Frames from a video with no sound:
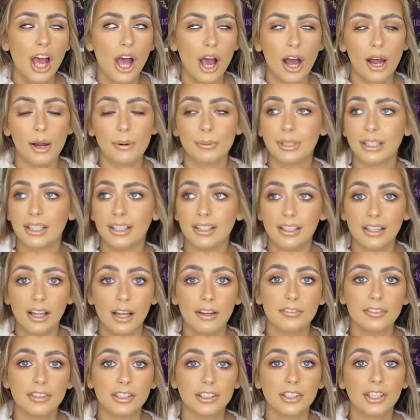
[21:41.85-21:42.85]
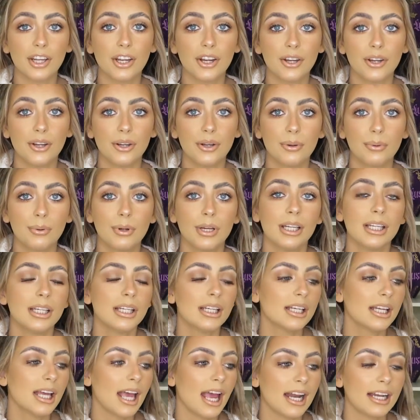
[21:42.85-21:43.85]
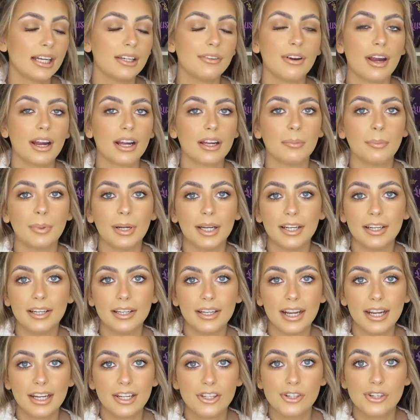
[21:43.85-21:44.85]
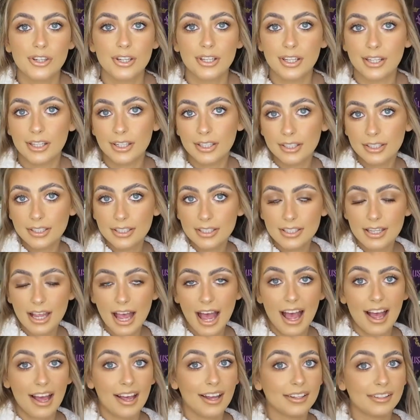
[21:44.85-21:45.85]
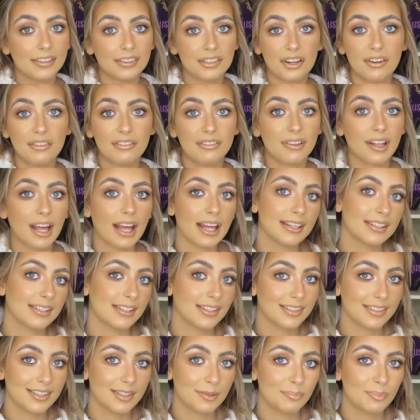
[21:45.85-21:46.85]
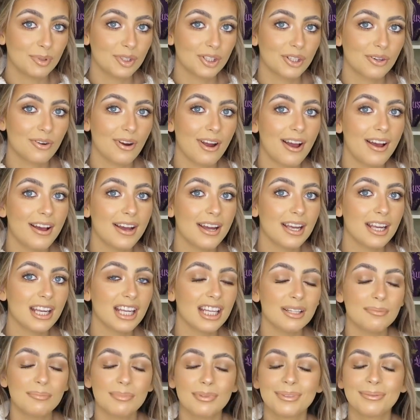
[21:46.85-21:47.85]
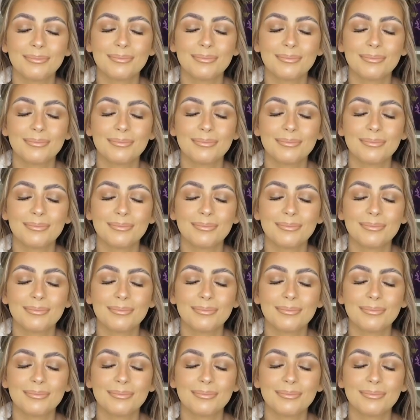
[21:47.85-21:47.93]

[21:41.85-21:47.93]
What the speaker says: I would love to know any recommendations, and don't forget to subscribe,